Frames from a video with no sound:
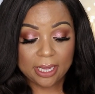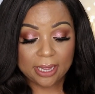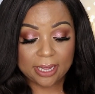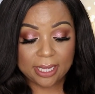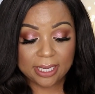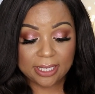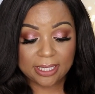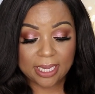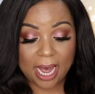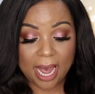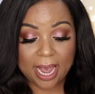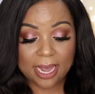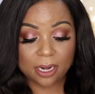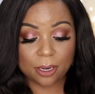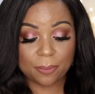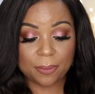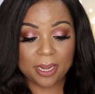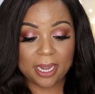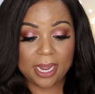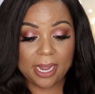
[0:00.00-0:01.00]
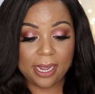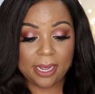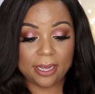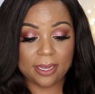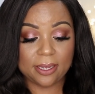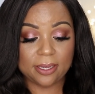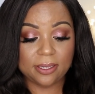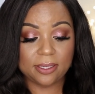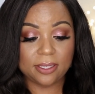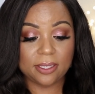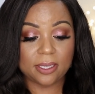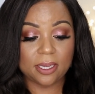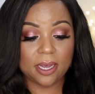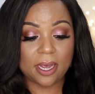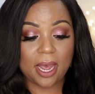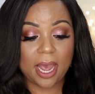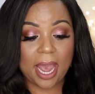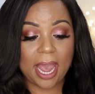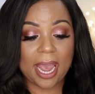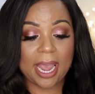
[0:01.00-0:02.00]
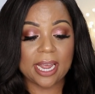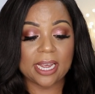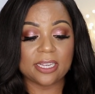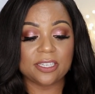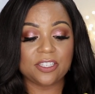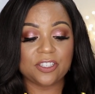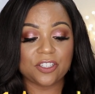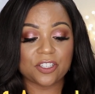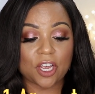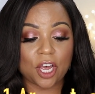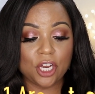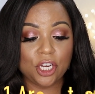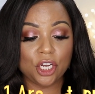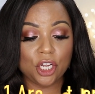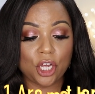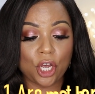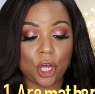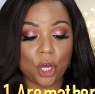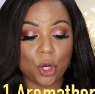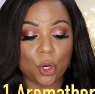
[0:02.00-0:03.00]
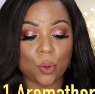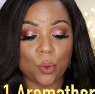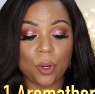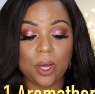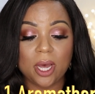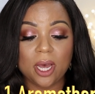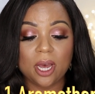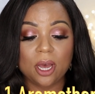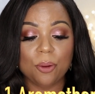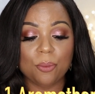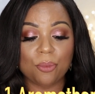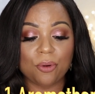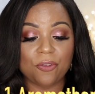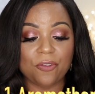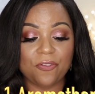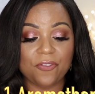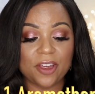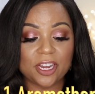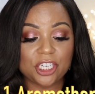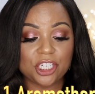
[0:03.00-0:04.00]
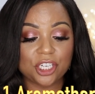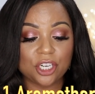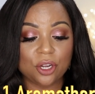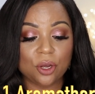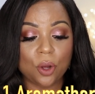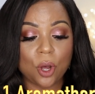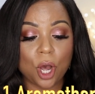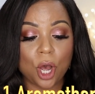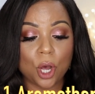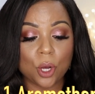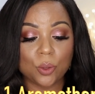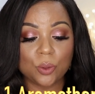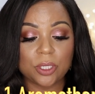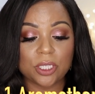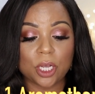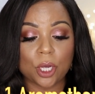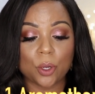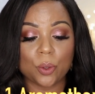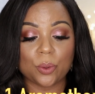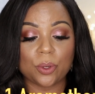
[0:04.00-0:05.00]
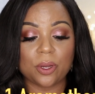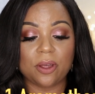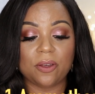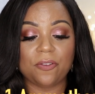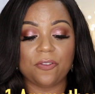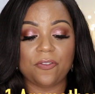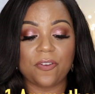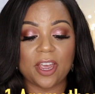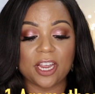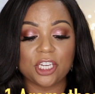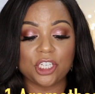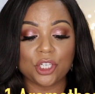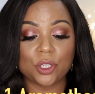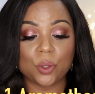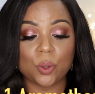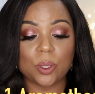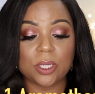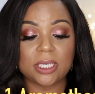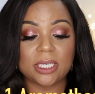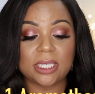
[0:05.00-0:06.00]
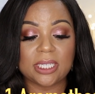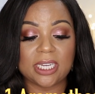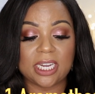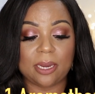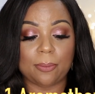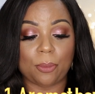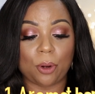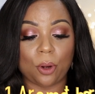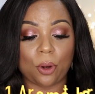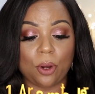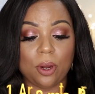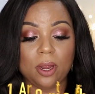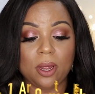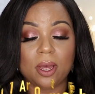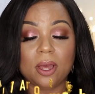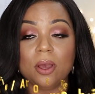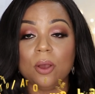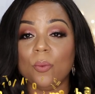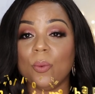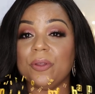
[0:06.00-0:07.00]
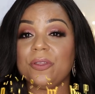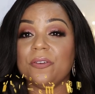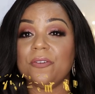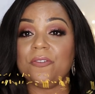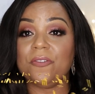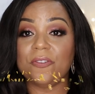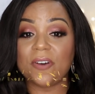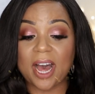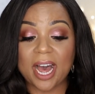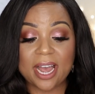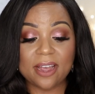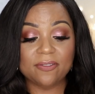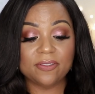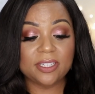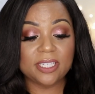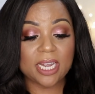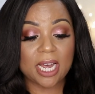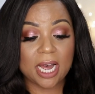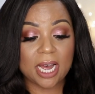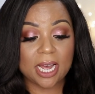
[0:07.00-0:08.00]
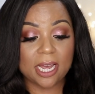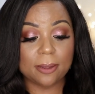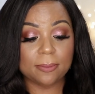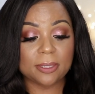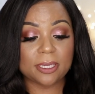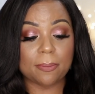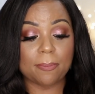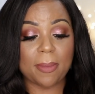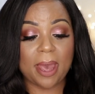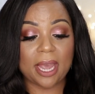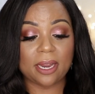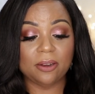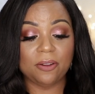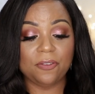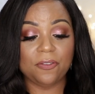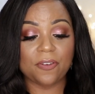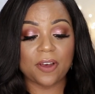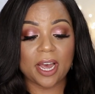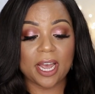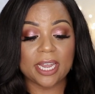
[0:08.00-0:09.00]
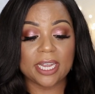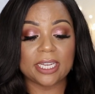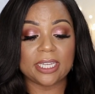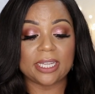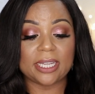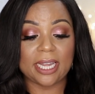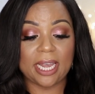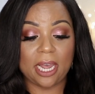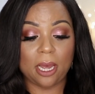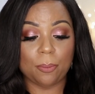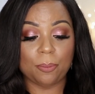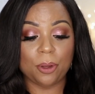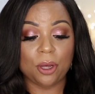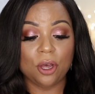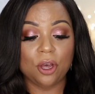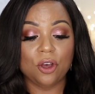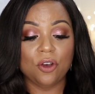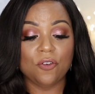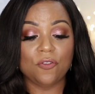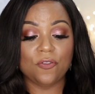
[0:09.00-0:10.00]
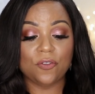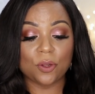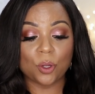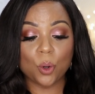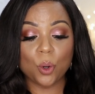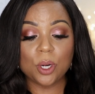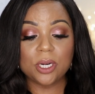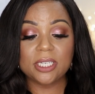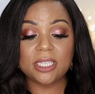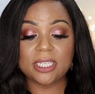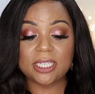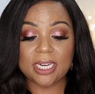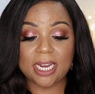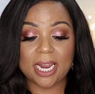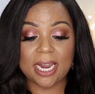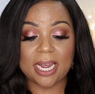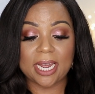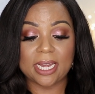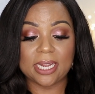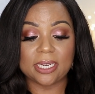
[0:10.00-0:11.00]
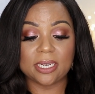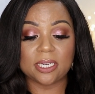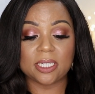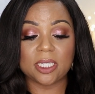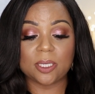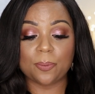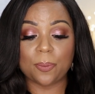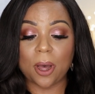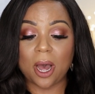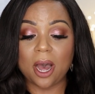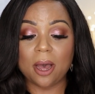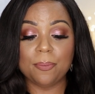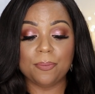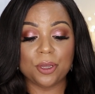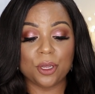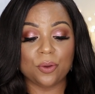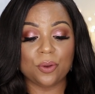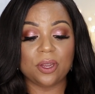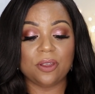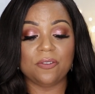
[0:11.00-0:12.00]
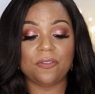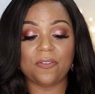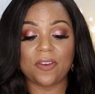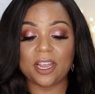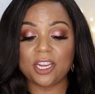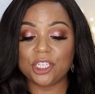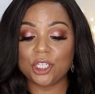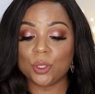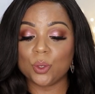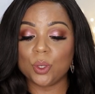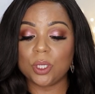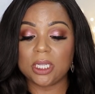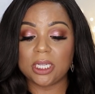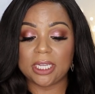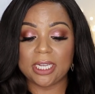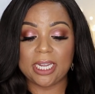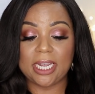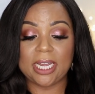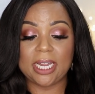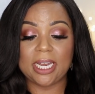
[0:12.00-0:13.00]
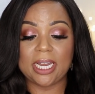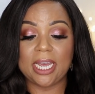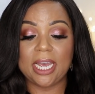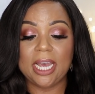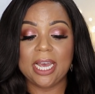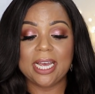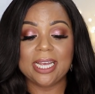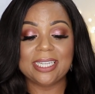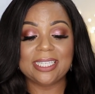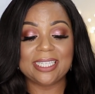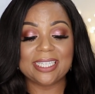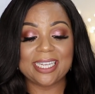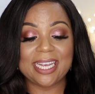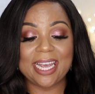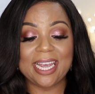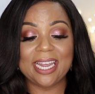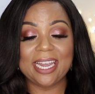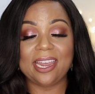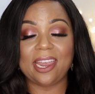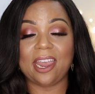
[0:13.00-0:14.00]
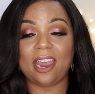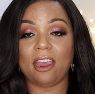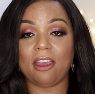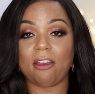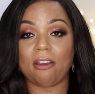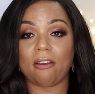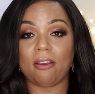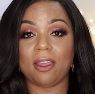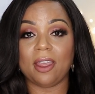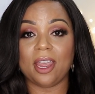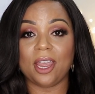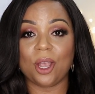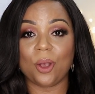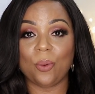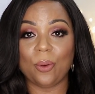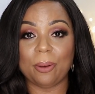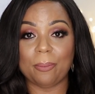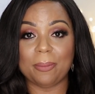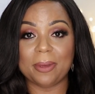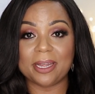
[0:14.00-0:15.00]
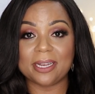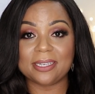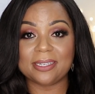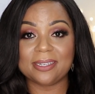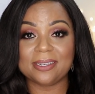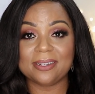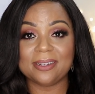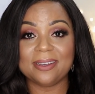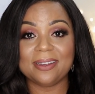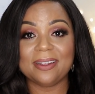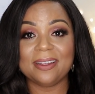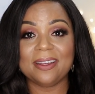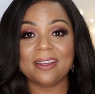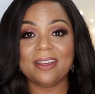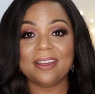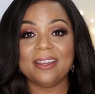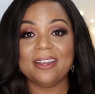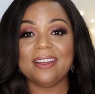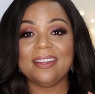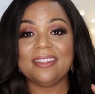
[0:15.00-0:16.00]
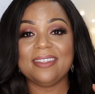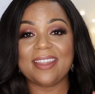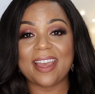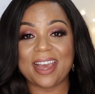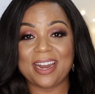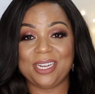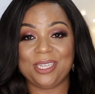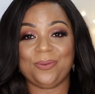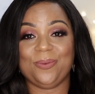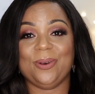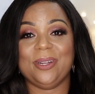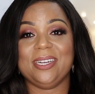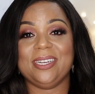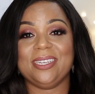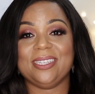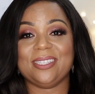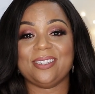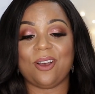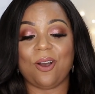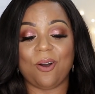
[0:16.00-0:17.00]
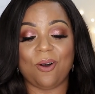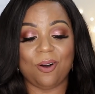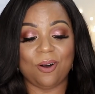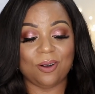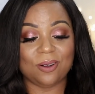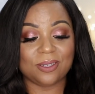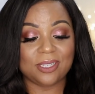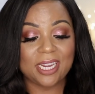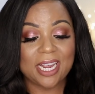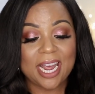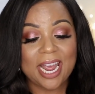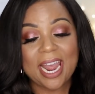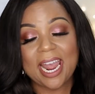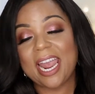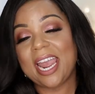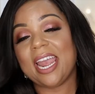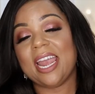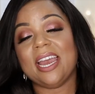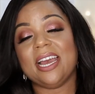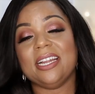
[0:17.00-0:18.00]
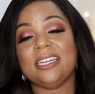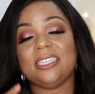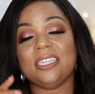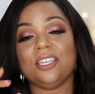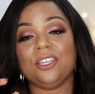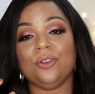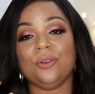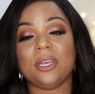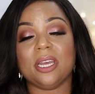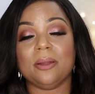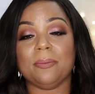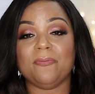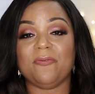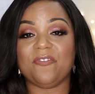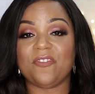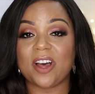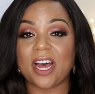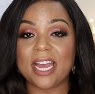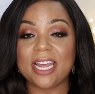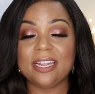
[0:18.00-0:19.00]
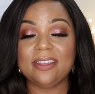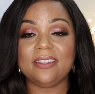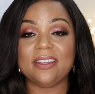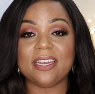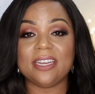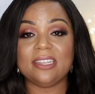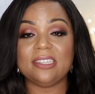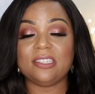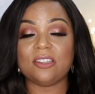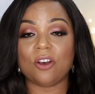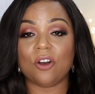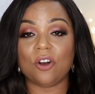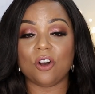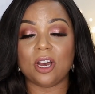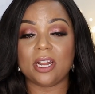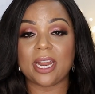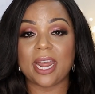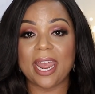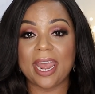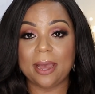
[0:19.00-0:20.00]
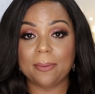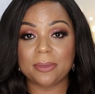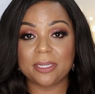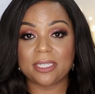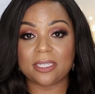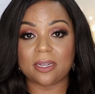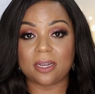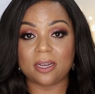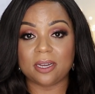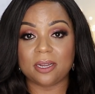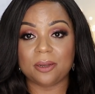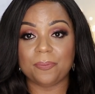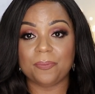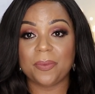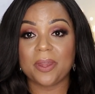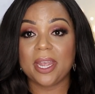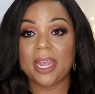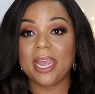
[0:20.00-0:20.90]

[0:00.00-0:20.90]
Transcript: This item is a SUNCOO professional ozone facial steamer with a five times magnifying lamp floor stand spa beauty facial clean skincare equipment. That is what it is called. And you can find this on Amazon.